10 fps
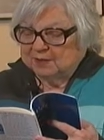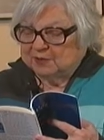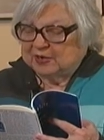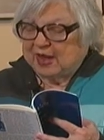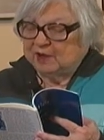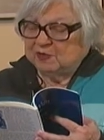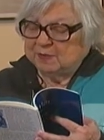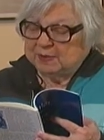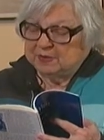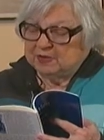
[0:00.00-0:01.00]
But I
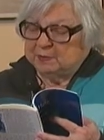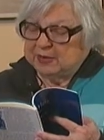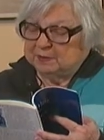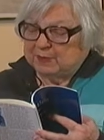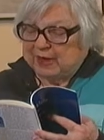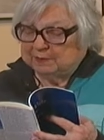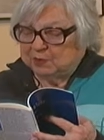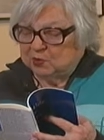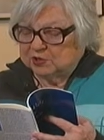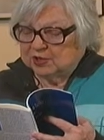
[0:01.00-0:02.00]
remember the big black
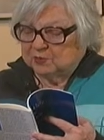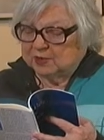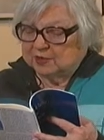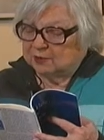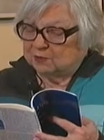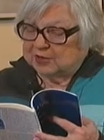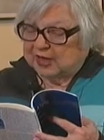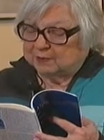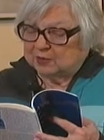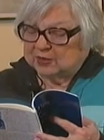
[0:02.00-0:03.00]
boards that read on
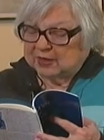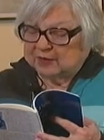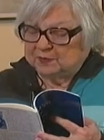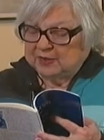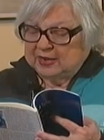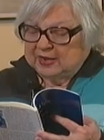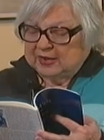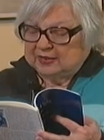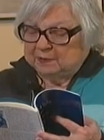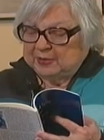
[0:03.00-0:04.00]
time or late,
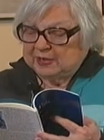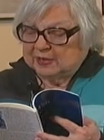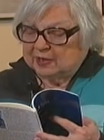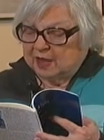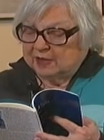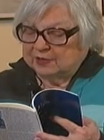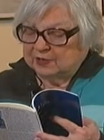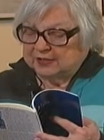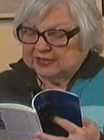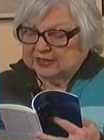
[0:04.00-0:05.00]
and the big clock
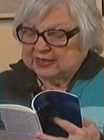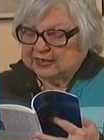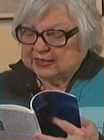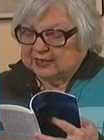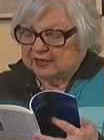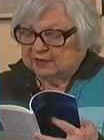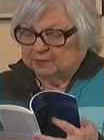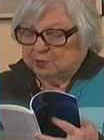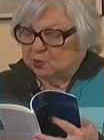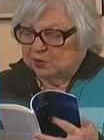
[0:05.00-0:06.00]
near the seating and the
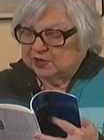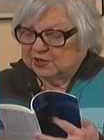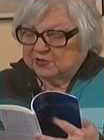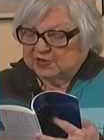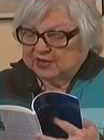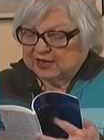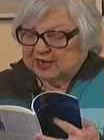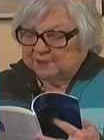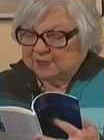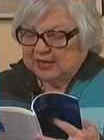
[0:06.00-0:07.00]
porter near the
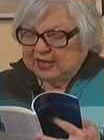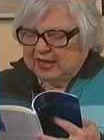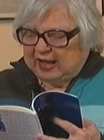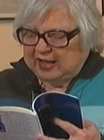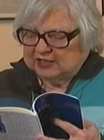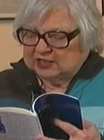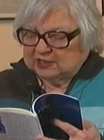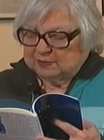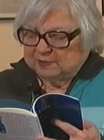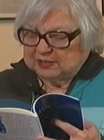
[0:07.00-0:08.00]
gate. I
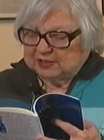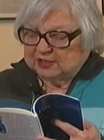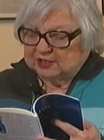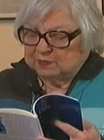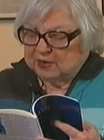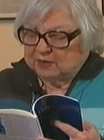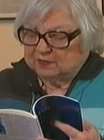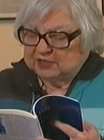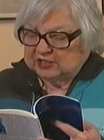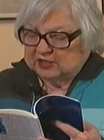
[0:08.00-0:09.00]
miss the smell
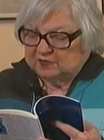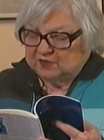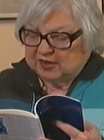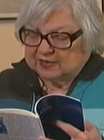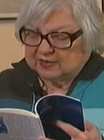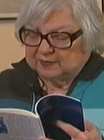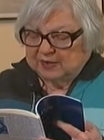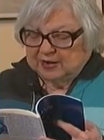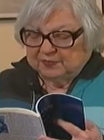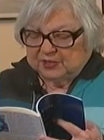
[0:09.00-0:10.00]
of disinfectant
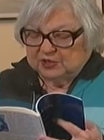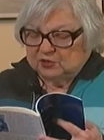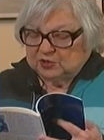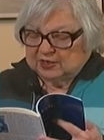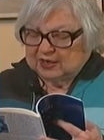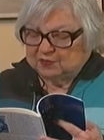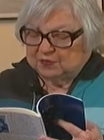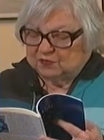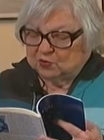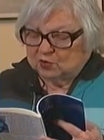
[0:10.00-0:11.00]
they used to keep
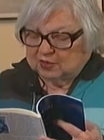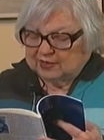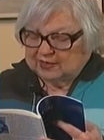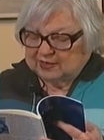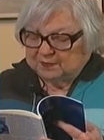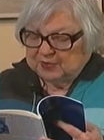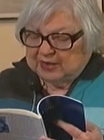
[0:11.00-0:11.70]
the floor clean,